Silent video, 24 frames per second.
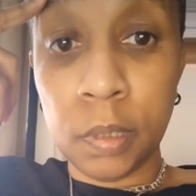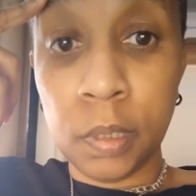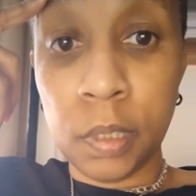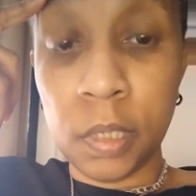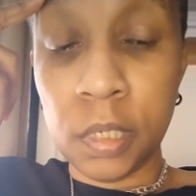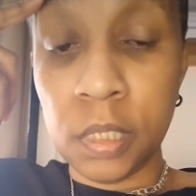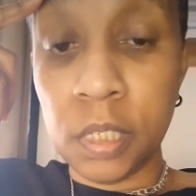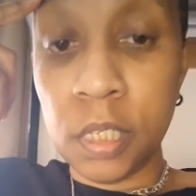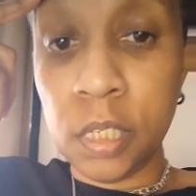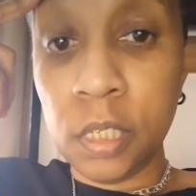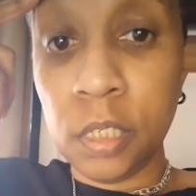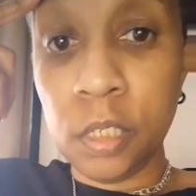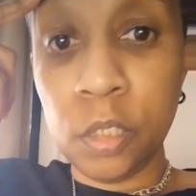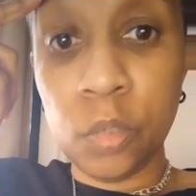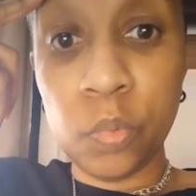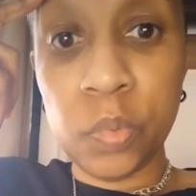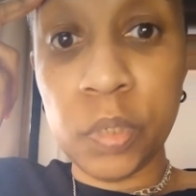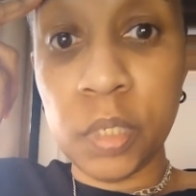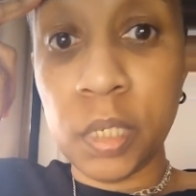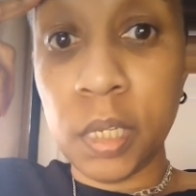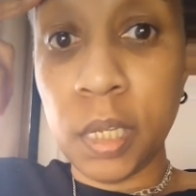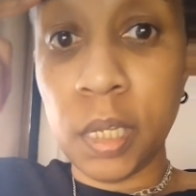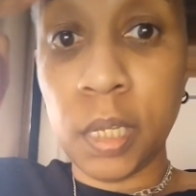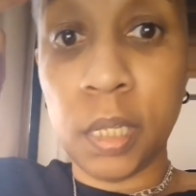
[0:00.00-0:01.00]
because this is
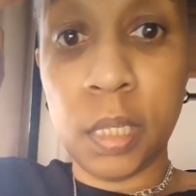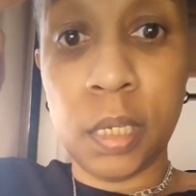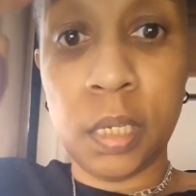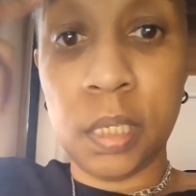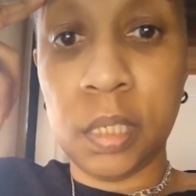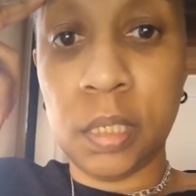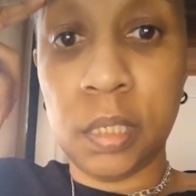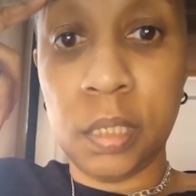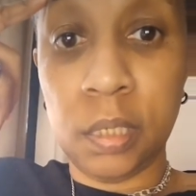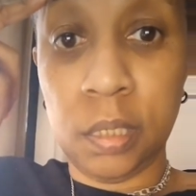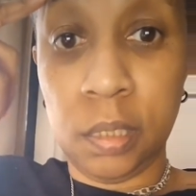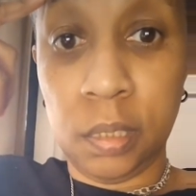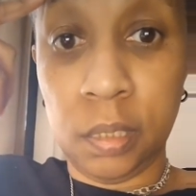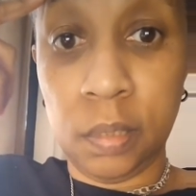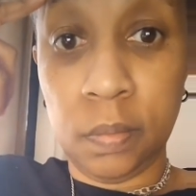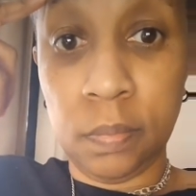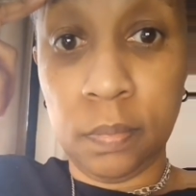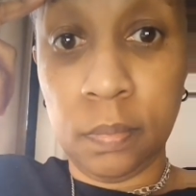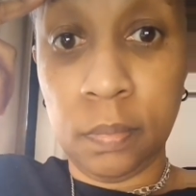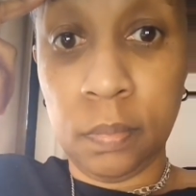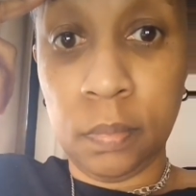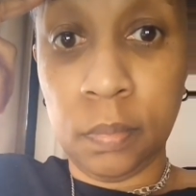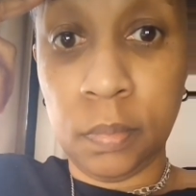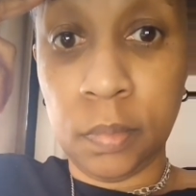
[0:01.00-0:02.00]
ridiculous.
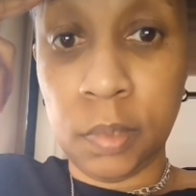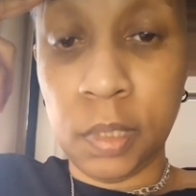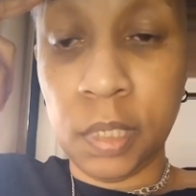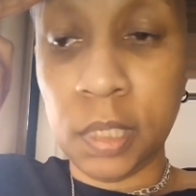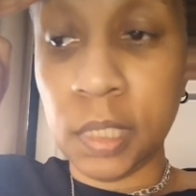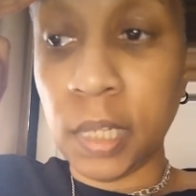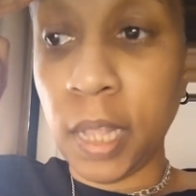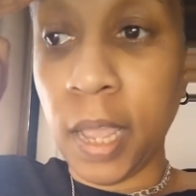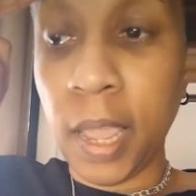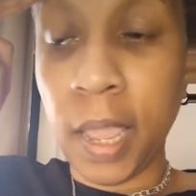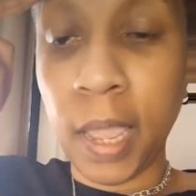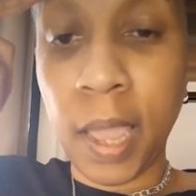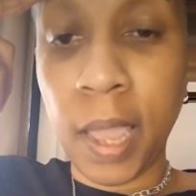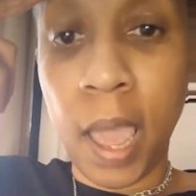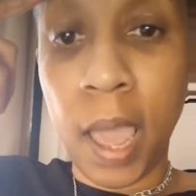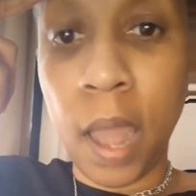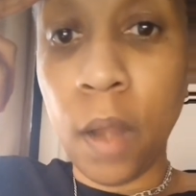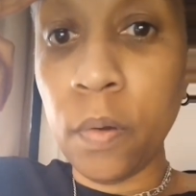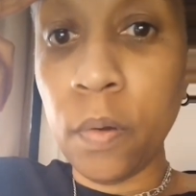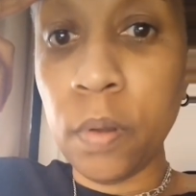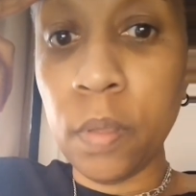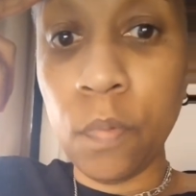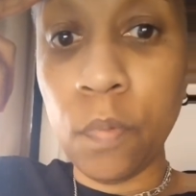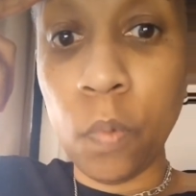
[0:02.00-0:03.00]
It's like, I
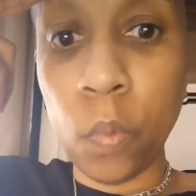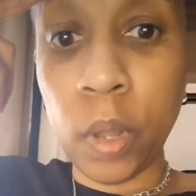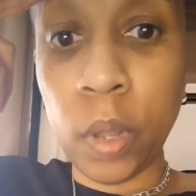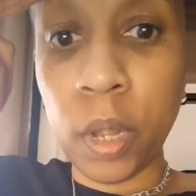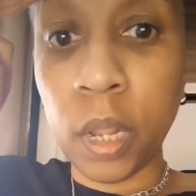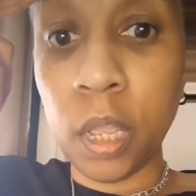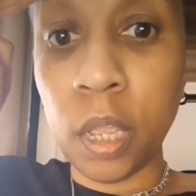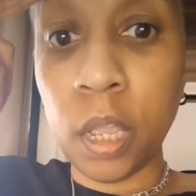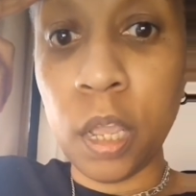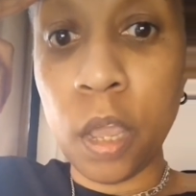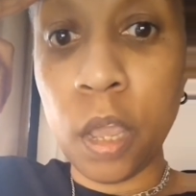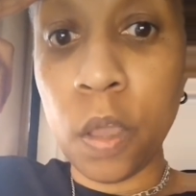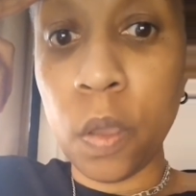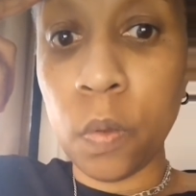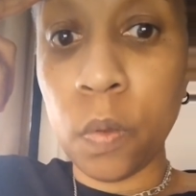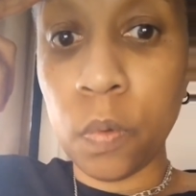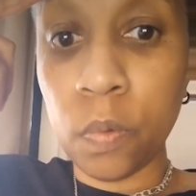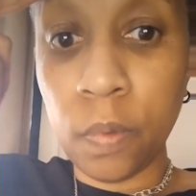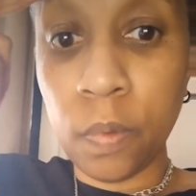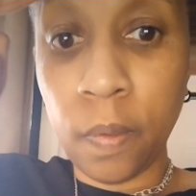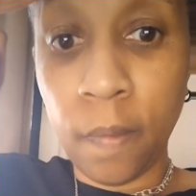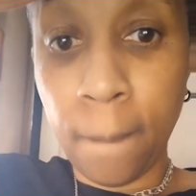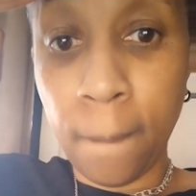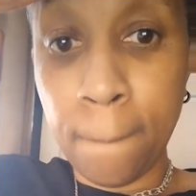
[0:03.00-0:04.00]
don't even want to
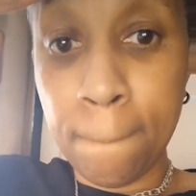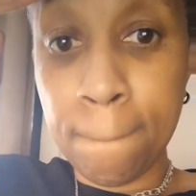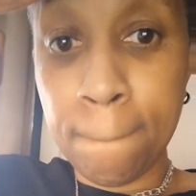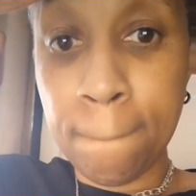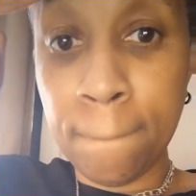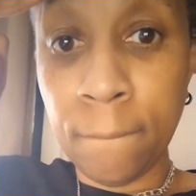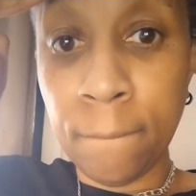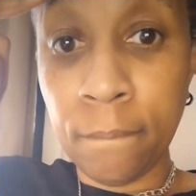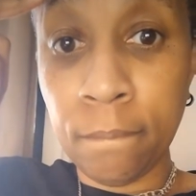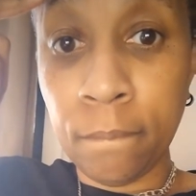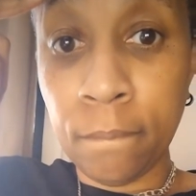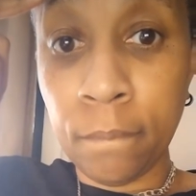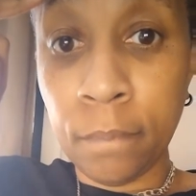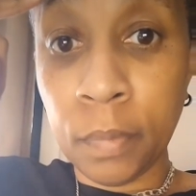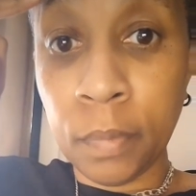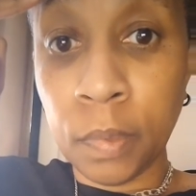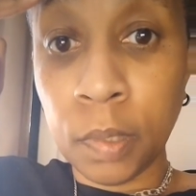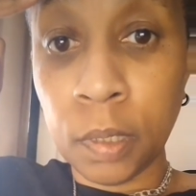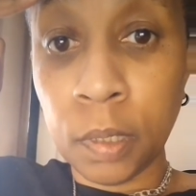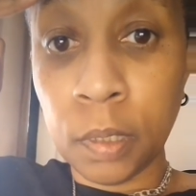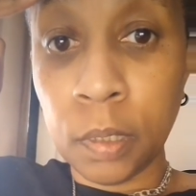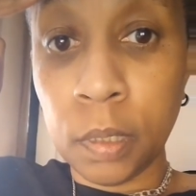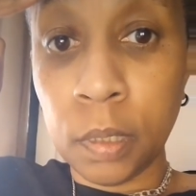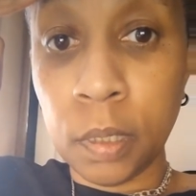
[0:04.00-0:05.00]
go.
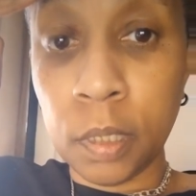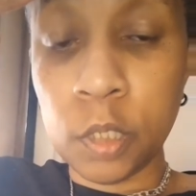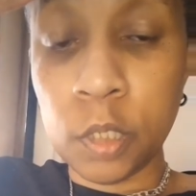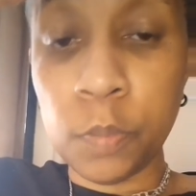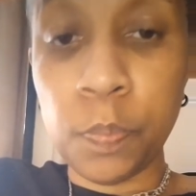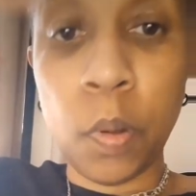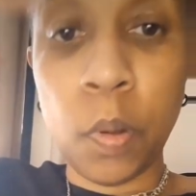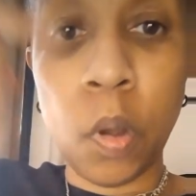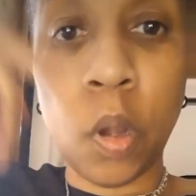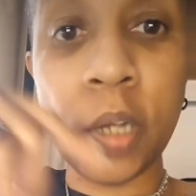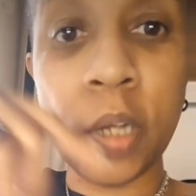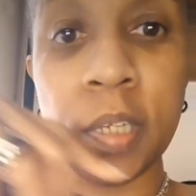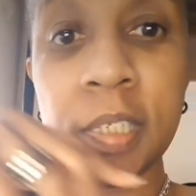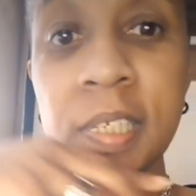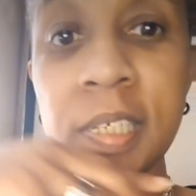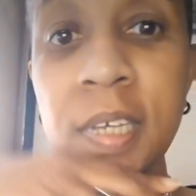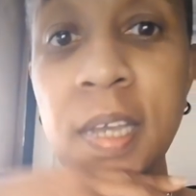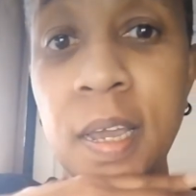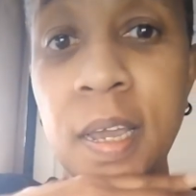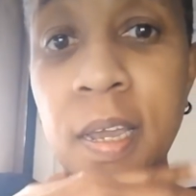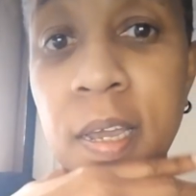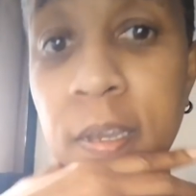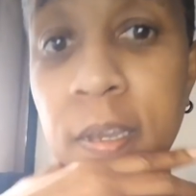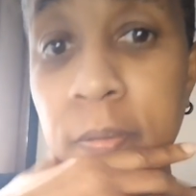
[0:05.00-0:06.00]
It's part
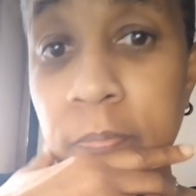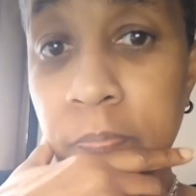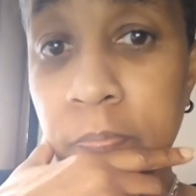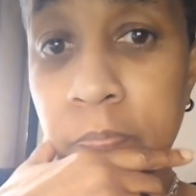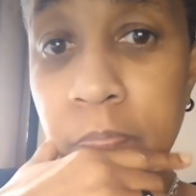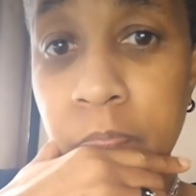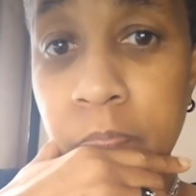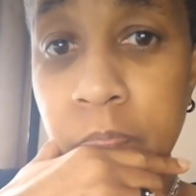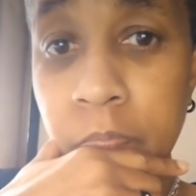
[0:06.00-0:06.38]
time.